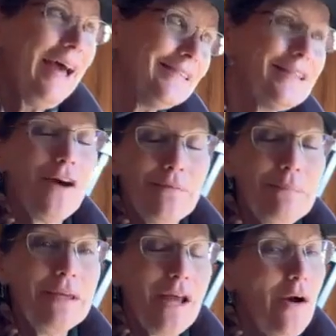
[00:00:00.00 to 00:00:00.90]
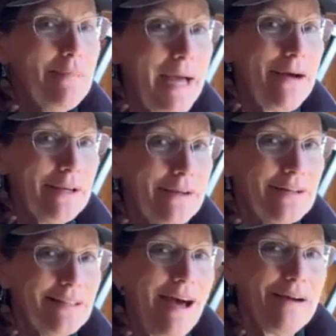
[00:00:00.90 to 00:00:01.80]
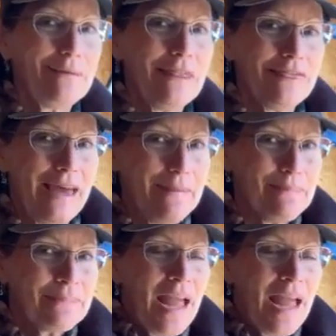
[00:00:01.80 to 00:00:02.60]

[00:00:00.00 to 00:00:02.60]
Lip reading: And so, I'm out here a lot with them.